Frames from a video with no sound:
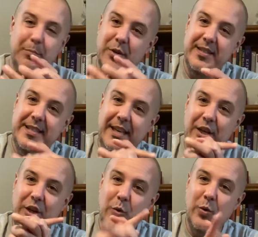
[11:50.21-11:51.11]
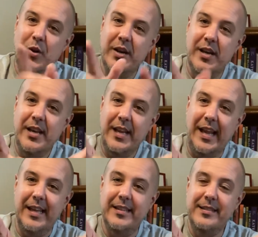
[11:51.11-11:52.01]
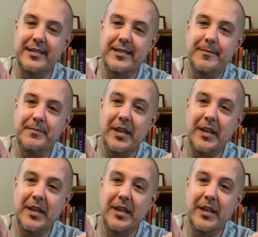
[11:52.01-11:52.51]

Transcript: books in your hands.